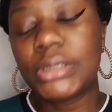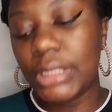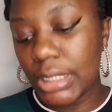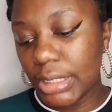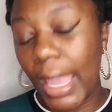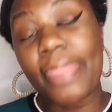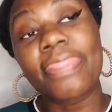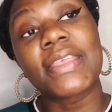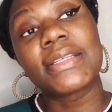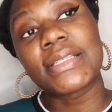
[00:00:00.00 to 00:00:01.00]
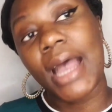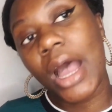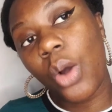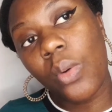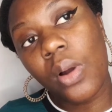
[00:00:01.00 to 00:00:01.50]
See, and this is
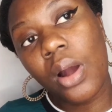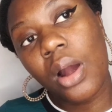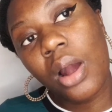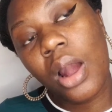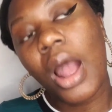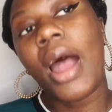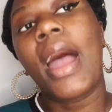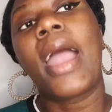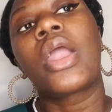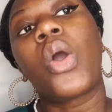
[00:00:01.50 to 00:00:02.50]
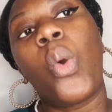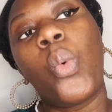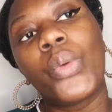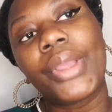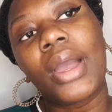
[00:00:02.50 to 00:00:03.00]
how I
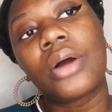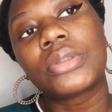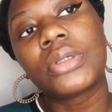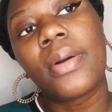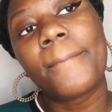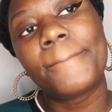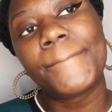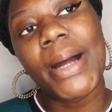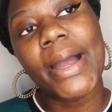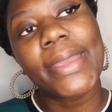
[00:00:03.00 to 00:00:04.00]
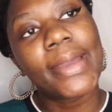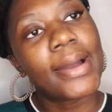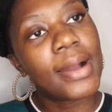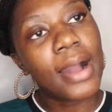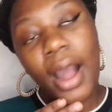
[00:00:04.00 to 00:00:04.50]
wing out my
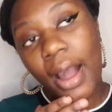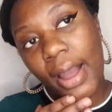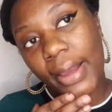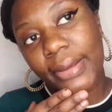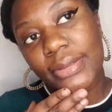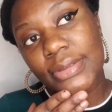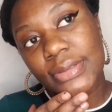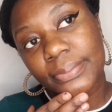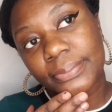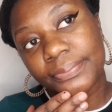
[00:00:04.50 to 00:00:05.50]
eyes.